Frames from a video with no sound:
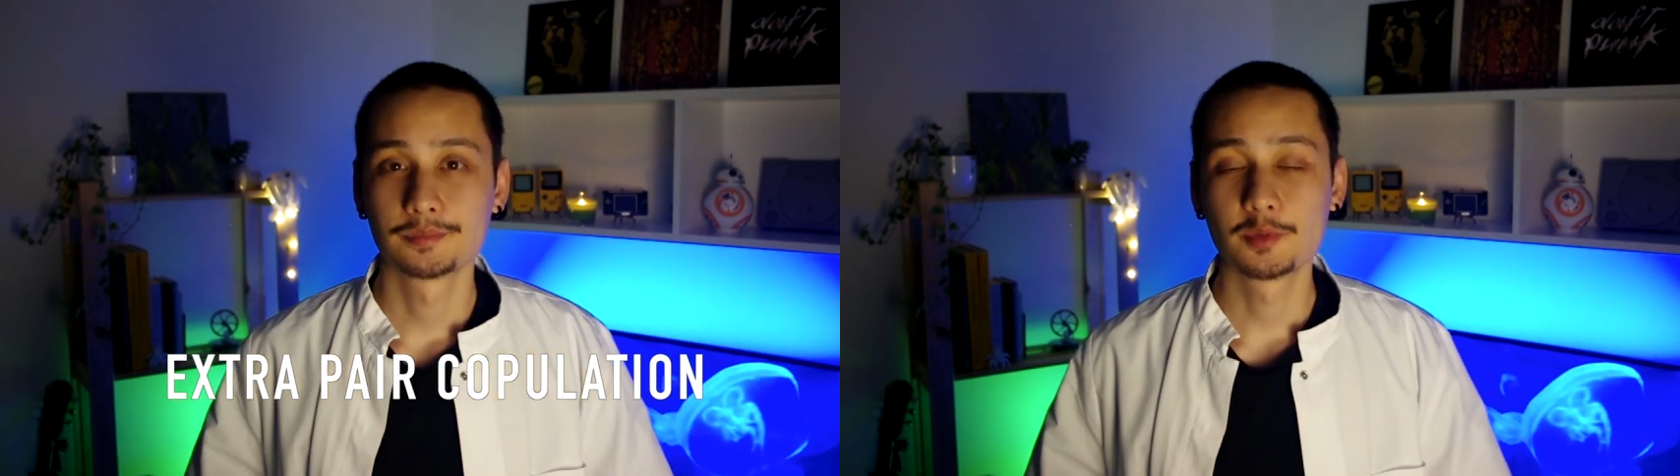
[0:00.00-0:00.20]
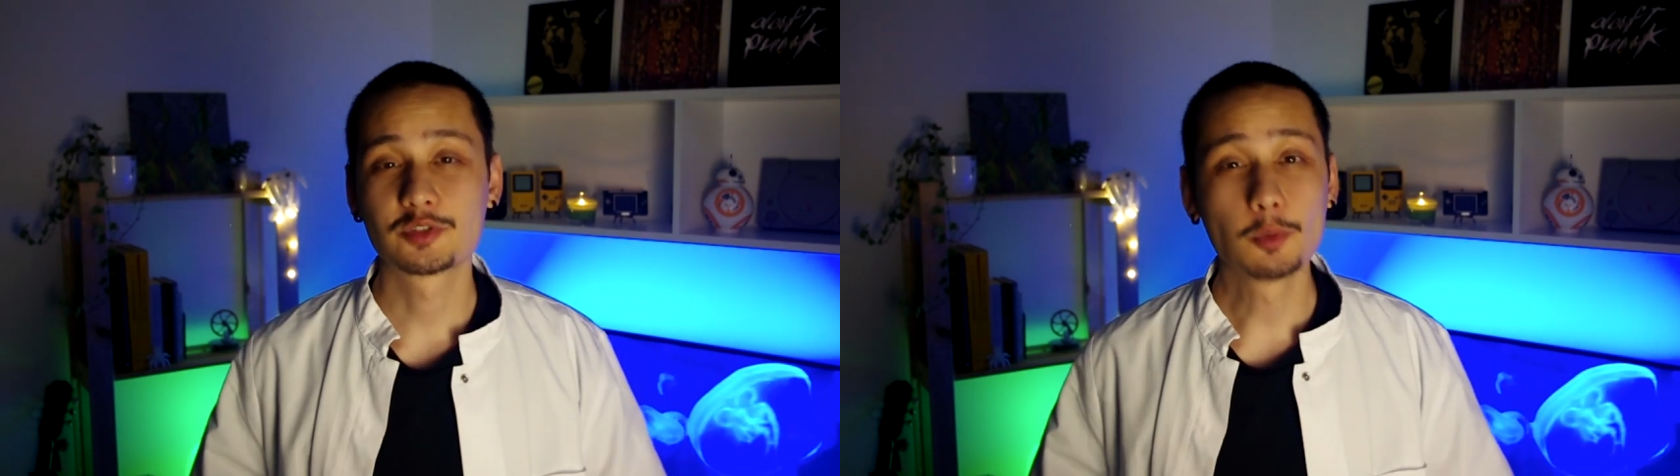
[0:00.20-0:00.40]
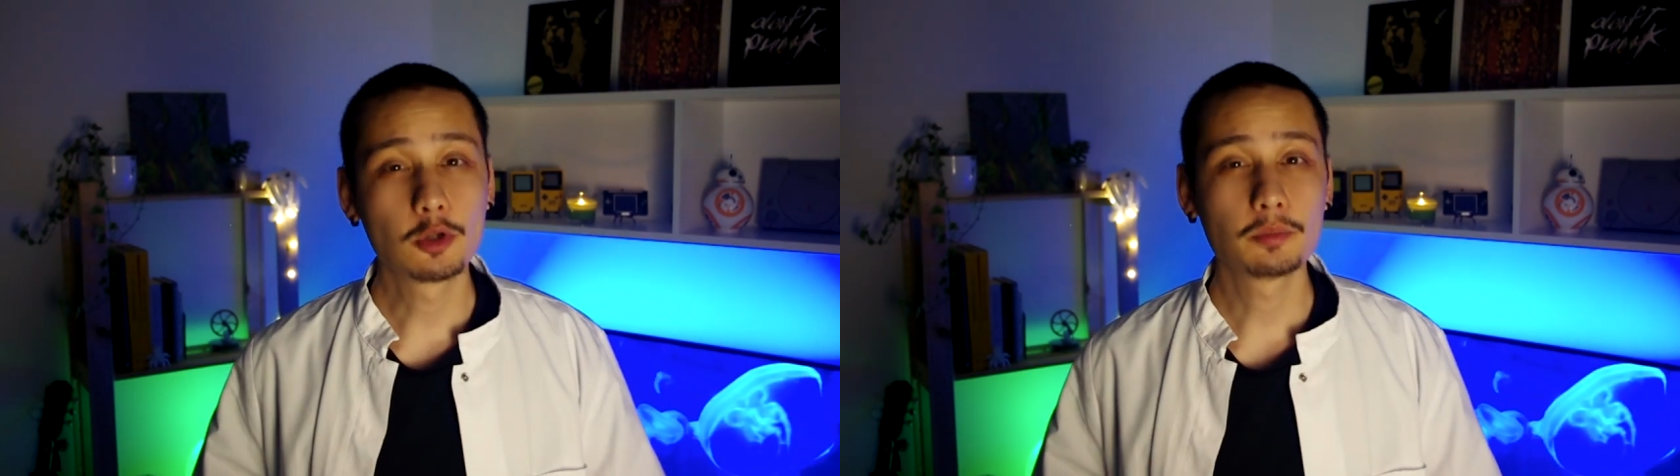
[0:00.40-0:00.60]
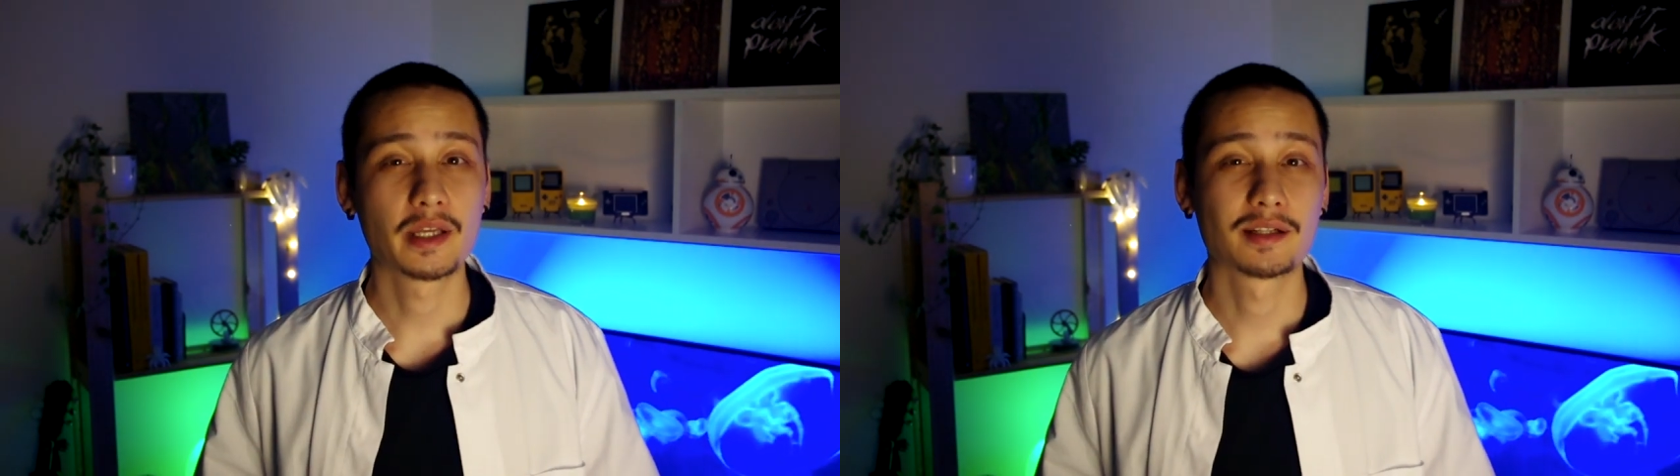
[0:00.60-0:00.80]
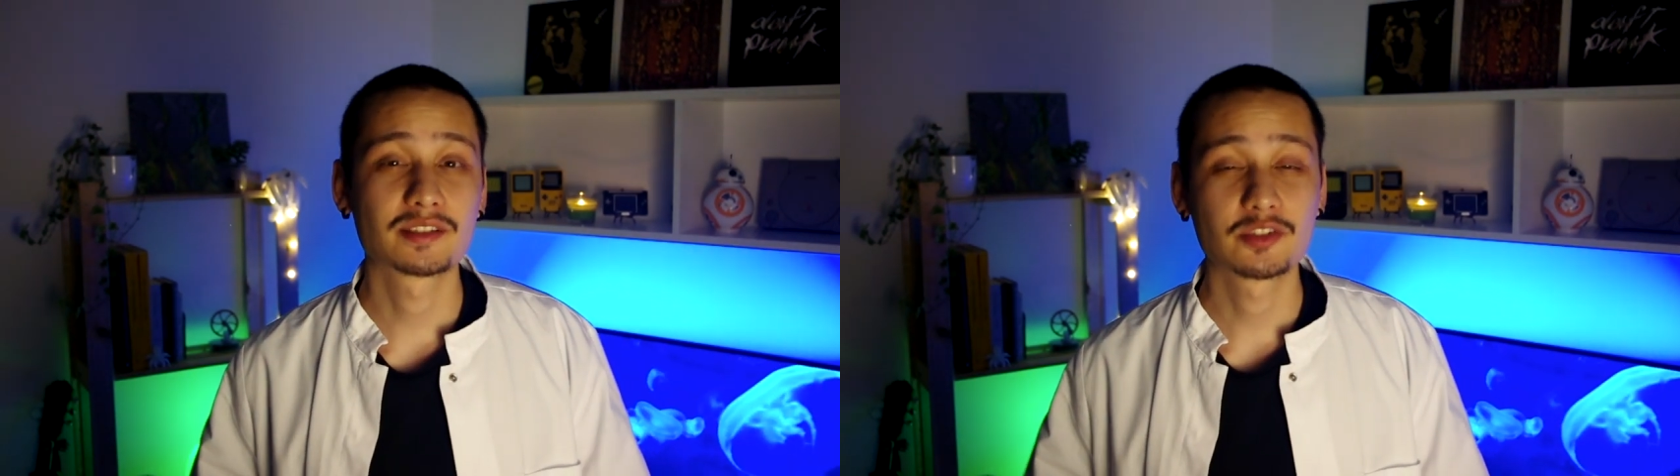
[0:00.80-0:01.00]
The small
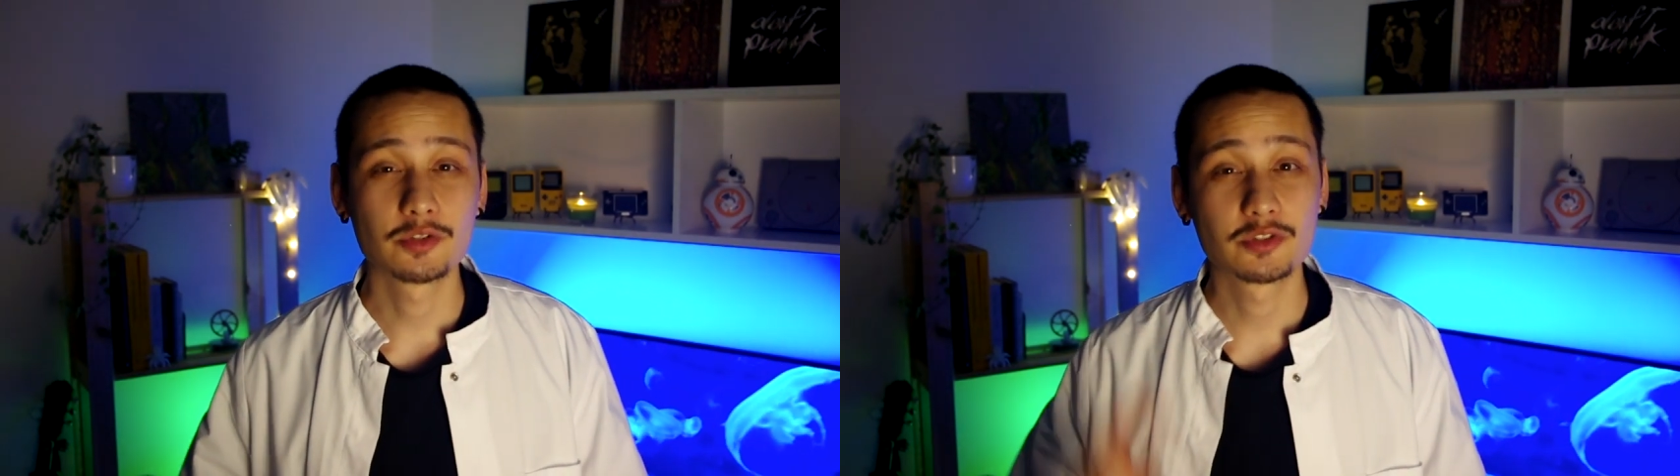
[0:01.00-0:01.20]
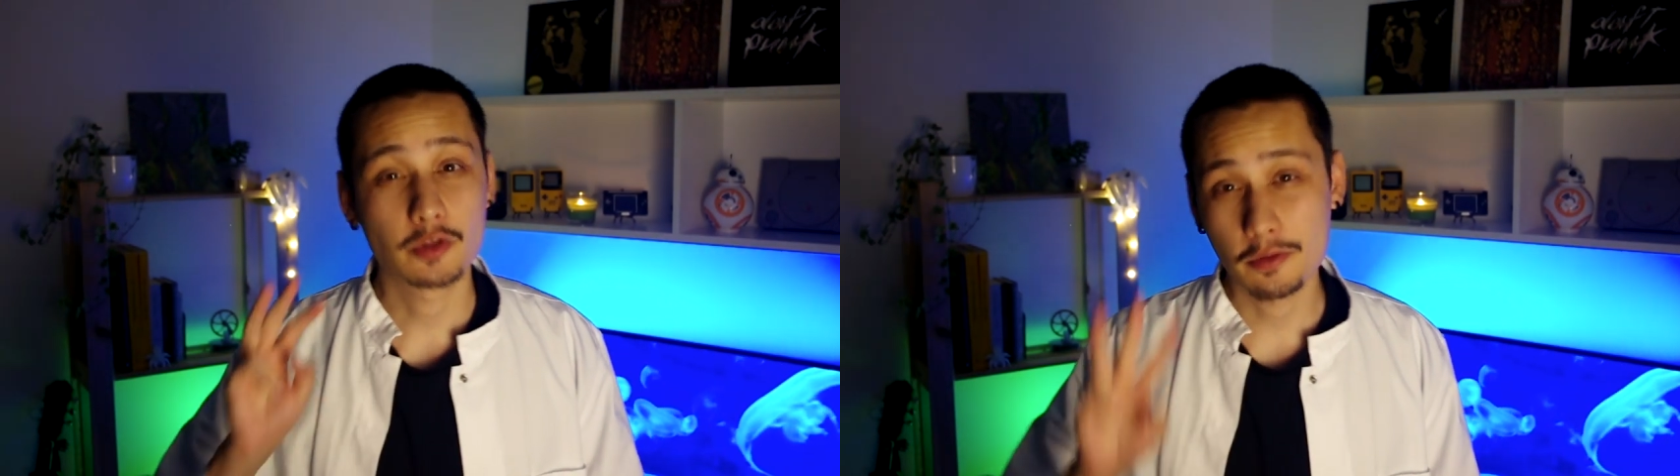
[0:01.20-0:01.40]
males use